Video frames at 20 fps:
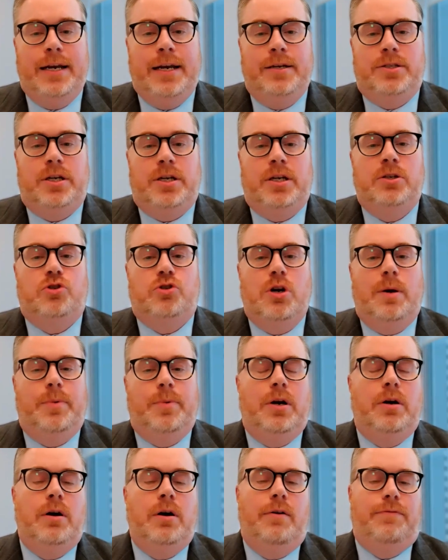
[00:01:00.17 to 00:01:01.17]
and is a
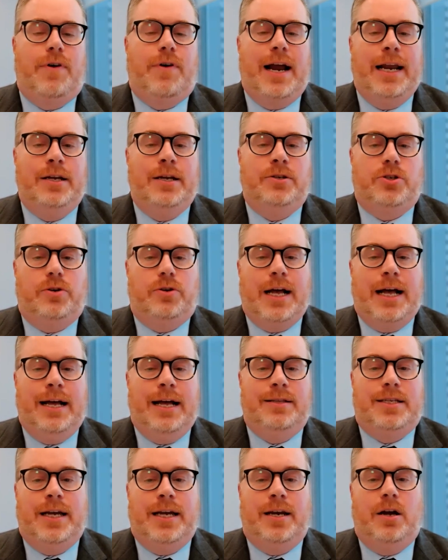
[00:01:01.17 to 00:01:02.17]
contributor of financial
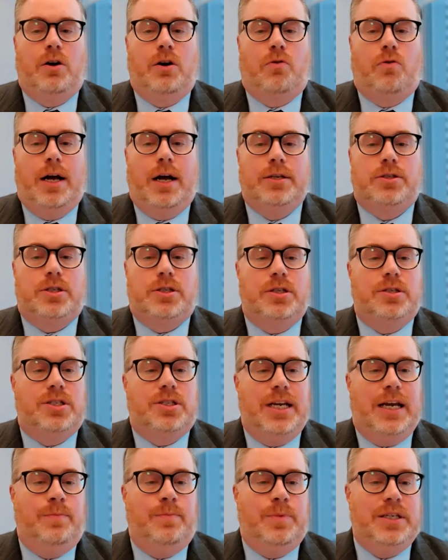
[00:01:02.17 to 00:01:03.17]
content across
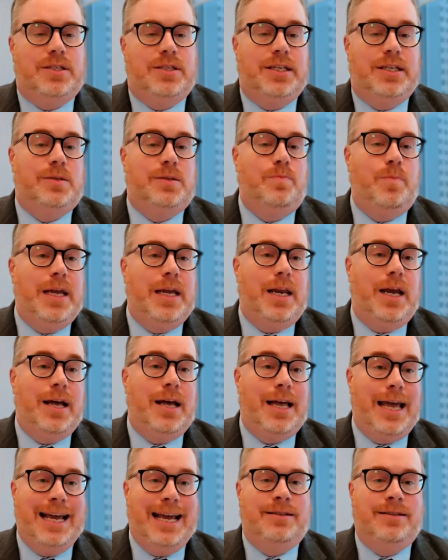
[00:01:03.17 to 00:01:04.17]
CNBC's
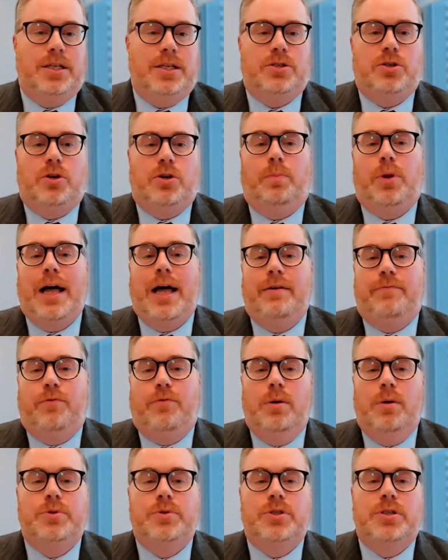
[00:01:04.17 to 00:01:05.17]
media and digital
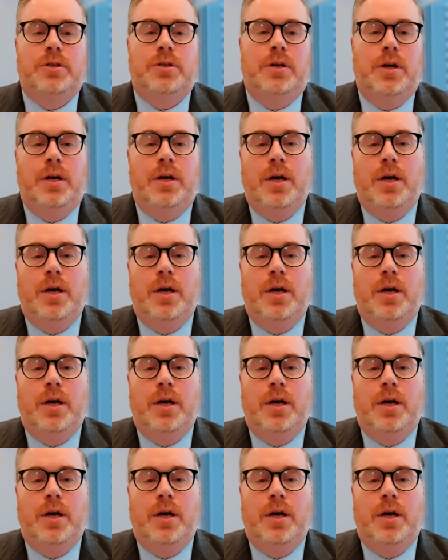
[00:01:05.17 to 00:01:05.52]
platforms.